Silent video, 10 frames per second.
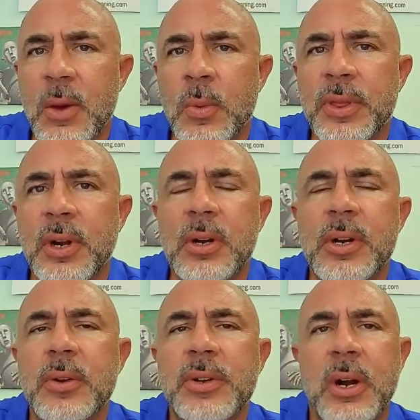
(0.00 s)
when there are
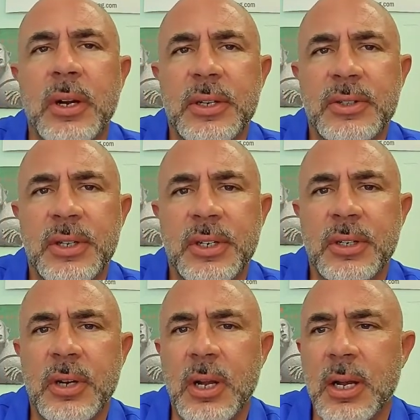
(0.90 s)
no targets that
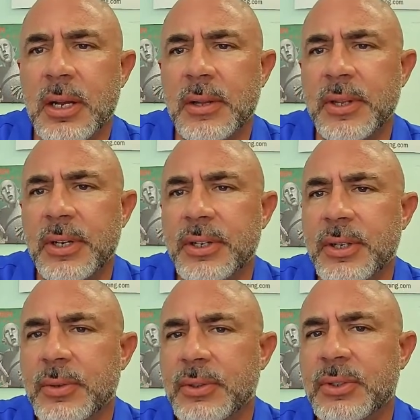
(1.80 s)
are
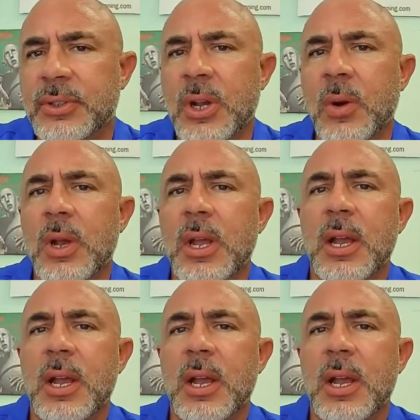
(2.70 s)
used. So